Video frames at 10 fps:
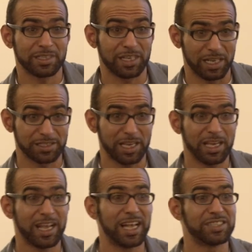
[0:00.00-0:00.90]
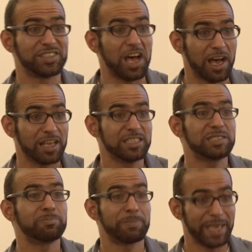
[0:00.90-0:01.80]
Gaza has the
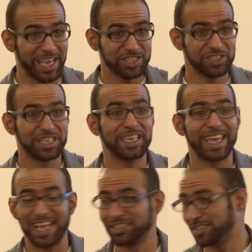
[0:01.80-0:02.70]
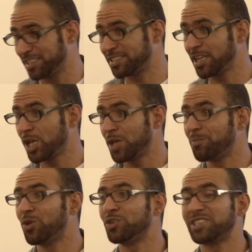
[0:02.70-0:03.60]
highest PhD candidates
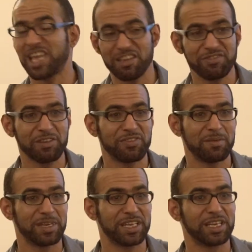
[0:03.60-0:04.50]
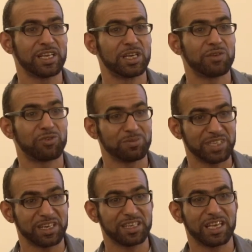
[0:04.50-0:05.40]
because every family from
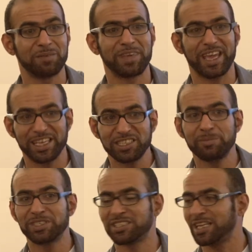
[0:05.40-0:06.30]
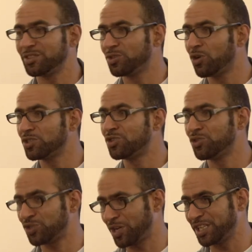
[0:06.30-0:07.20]
their income, 80% goes to
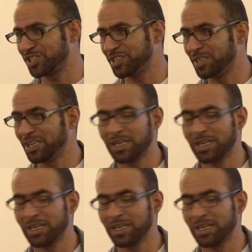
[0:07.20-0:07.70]
education.